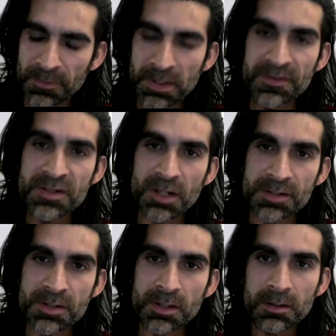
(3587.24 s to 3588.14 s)
EV
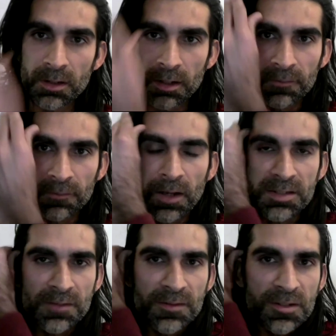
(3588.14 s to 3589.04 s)
charging,
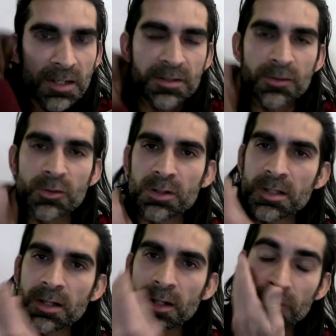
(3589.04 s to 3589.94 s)
fast EV charging across
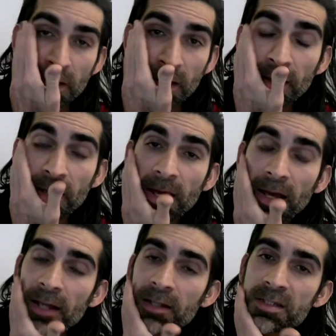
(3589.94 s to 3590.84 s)
the country.
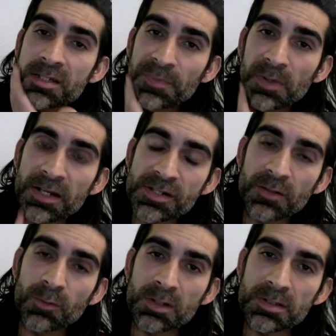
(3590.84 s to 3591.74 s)
And the
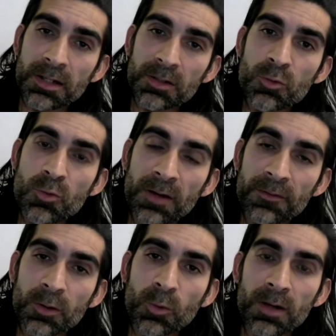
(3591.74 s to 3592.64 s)
stipulation was that
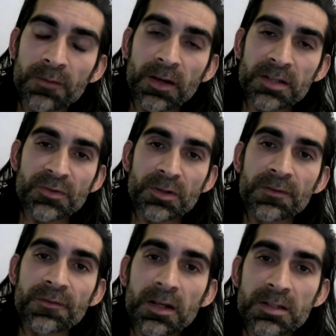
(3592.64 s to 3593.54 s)
whoever qualifies for the
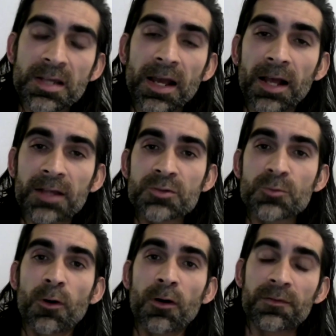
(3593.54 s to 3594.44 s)
funds has to
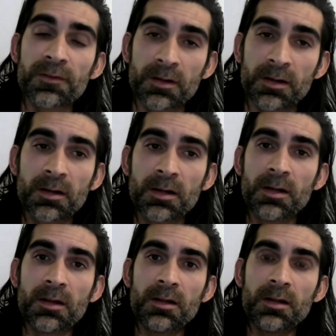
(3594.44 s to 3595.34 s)
offer
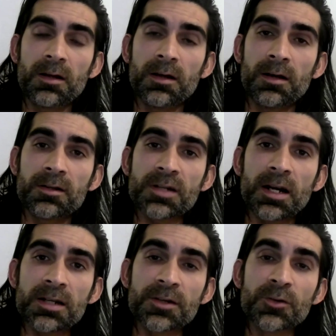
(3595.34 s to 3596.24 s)

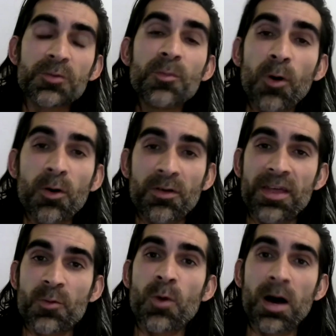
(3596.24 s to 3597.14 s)
charging to more
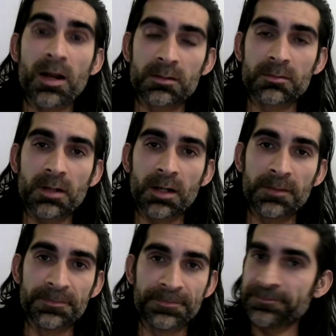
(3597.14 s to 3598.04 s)
than one
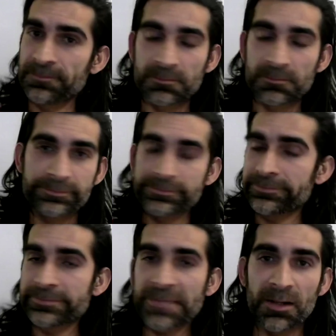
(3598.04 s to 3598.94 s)

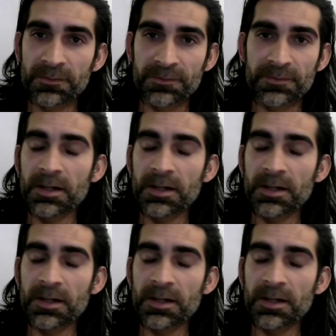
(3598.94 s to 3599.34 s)
kind of